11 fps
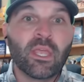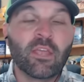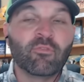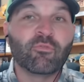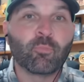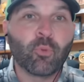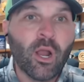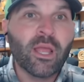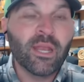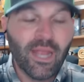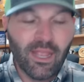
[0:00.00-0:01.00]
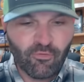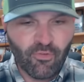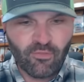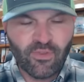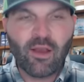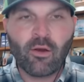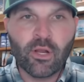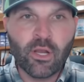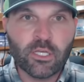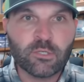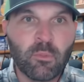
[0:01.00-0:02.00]
If Garrett
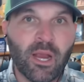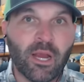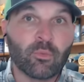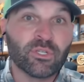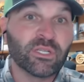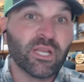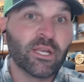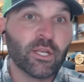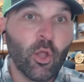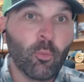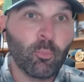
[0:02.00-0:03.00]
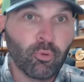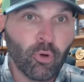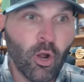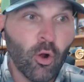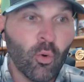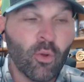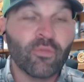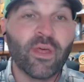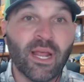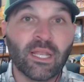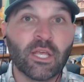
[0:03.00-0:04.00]
Nussmeier was intending to go pro,
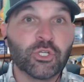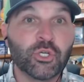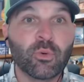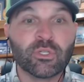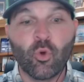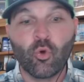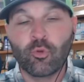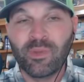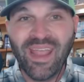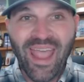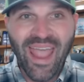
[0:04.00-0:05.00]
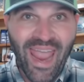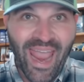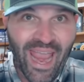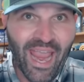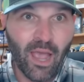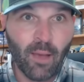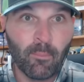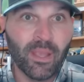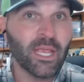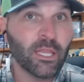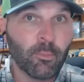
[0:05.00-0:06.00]
then LSU is going to be ham
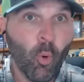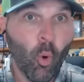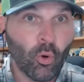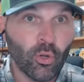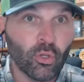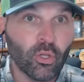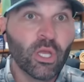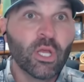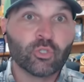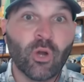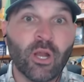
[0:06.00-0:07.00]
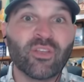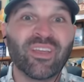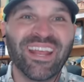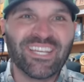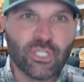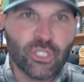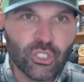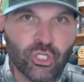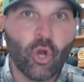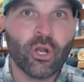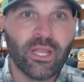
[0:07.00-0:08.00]
in the portal trying to get a
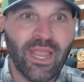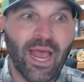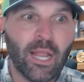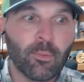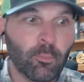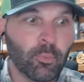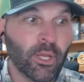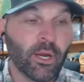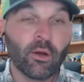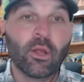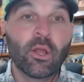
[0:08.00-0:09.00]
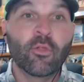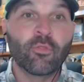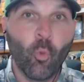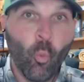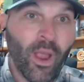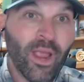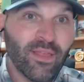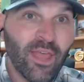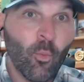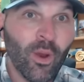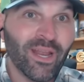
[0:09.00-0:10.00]
starting caliber player the way
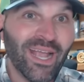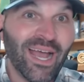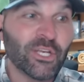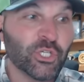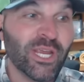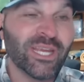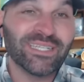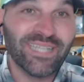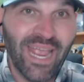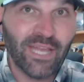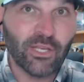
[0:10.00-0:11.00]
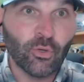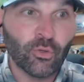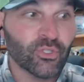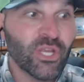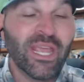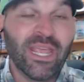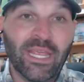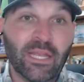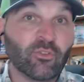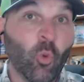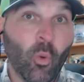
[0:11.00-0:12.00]
they went and got Jaden Daniels
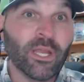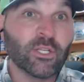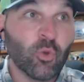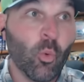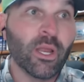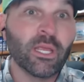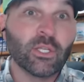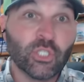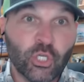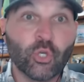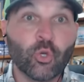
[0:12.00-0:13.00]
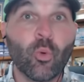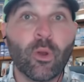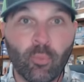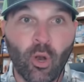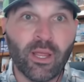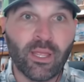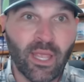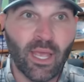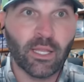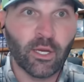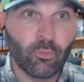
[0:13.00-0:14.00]
in 2022 when Brian
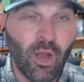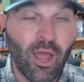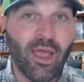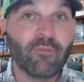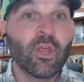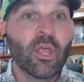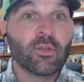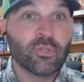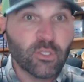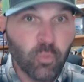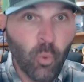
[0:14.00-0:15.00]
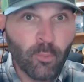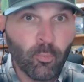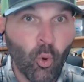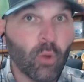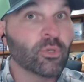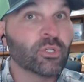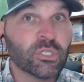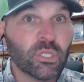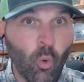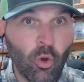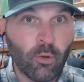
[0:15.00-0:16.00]
Kelly arrived. So that's one point, which is
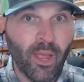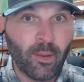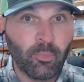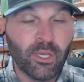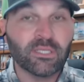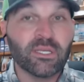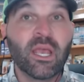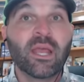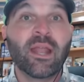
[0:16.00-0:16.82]
the quarterback piece.